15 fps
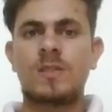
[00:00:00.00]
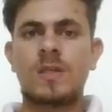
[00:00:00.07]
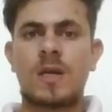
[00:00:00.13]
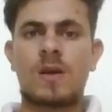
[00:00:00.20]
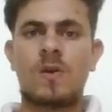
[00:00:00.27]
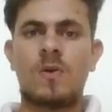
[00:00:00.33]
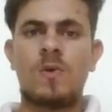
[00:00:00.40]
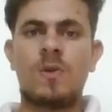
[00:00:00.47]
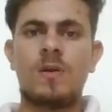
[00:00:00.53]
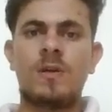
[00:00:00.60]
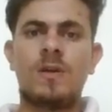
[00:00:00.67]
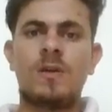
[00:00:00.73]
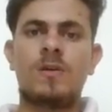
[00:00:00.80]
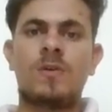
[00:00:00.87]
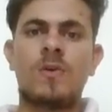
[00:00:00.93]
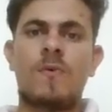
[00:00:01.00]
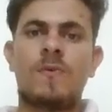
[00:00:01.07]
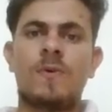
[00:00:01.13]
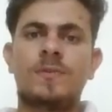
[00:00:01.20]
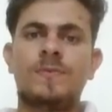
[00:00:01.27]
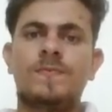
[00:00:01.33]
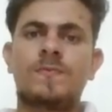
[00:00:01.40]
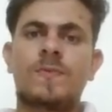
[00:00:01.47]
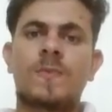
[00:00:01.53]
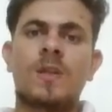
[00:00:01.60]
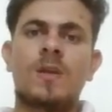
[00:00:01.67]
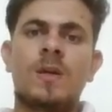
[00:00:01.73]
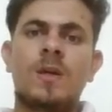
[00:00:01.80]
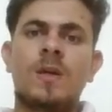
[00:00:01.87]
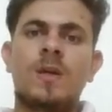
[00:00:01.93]

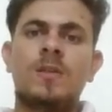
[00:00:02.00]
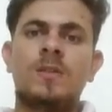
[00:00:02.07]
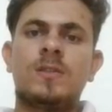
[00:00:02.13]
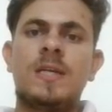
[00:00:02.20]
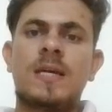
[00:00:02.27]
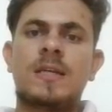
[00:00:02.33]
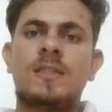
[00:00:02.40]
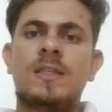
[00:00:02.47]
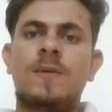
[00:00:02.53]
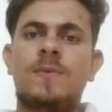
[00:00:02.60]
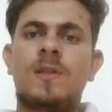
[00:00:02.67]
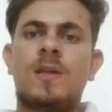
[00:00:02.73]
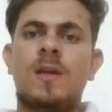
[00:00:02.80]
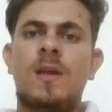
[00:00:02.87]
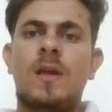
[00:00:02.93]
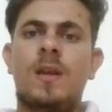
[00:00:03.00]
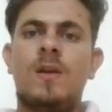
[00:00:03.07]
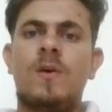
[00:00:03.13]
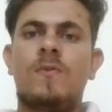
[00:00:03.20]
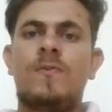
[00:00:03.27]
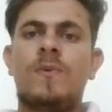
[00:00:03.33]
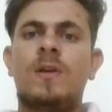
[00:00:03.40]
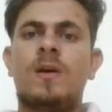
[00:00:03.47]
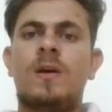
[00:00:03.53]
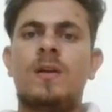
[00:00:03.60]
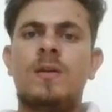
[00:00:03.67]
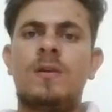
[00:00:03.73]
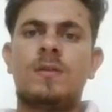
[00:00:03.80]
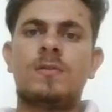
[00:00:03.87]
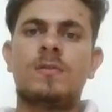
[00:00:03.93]
She accepts the aid of an
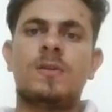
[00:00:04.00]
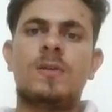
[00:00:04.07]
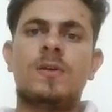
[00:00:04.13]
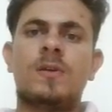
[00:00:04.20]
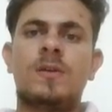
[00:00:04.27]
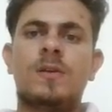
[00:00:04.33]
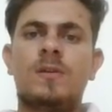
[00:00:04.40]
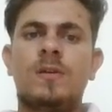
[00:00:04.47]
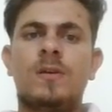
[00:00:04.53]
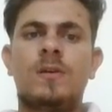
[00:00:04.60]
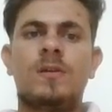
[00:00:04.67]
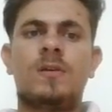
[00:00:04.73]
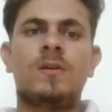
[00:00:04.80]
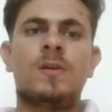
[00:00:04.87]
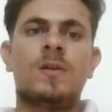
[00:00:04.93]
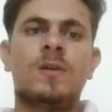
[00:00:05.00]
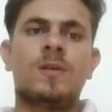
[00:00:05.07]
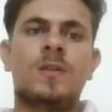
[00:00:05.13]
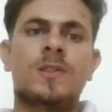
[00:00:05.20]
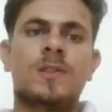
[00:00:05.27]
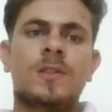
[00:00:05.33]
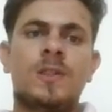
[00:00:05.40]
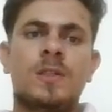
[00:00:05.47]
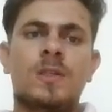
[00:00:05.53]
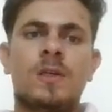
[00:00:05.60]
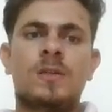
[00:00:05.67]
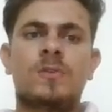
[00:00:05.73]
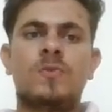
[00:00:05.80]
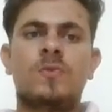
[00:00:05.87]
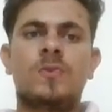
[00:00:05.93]
unfriended
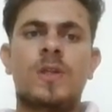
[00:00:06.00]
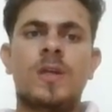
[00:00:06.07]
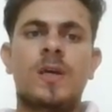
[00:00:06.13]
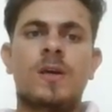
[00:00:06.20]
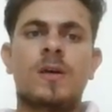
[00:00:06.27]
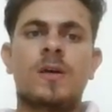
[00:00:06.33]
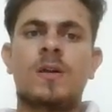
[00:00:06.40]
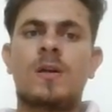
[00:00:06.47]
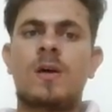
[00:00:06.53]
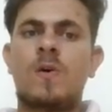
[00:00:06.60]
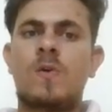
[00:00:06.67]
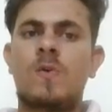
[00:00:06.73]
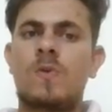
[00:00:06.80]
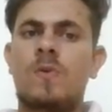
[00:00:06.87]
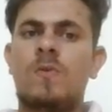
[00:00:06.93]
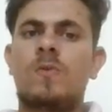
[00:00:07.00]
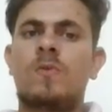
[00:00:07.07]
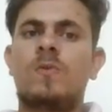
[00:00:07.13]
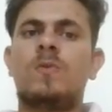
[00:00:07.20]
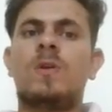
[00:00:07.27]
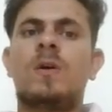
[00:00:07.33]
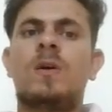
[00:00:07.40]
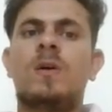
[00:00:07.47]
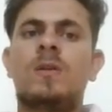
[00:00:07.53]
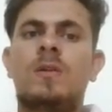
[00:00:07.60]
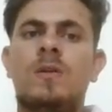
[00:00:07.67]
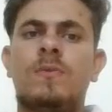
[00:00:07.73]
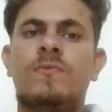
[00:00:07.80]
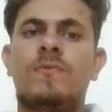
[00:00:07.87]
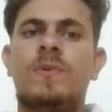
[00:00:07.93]
to take her out onto the
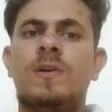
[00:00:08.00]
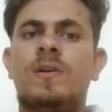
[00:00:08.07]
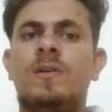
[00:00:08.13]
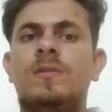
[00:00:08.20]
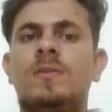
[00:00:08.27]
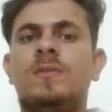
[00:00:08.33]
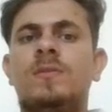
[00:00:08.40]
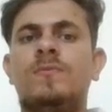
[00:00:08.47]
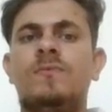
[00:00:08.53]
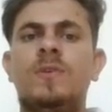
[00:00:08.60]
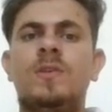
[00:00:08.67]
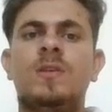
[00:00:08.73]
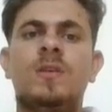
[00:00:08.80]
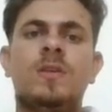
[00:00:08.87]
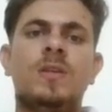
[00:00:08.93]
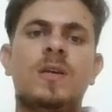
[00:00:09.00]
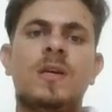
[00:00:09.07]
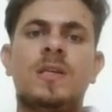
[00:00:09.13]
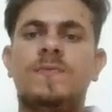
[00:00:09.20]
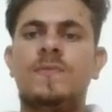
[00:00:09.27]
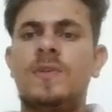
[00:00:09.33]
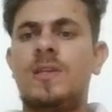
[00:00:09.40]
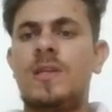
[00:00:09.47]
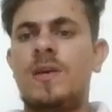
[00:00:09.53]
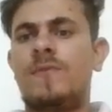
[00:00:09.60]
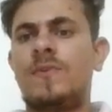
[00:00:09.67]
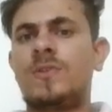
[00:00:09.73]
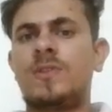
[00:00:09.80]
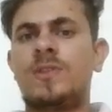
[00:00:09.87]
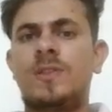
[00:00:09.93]
other world, which he has been
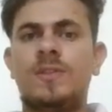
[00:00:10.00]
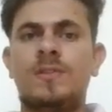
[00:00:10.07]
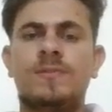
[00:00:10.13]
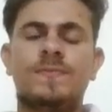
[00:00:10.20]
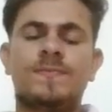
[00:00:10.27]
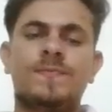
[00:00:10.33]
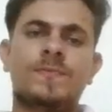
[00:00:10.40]
never seen.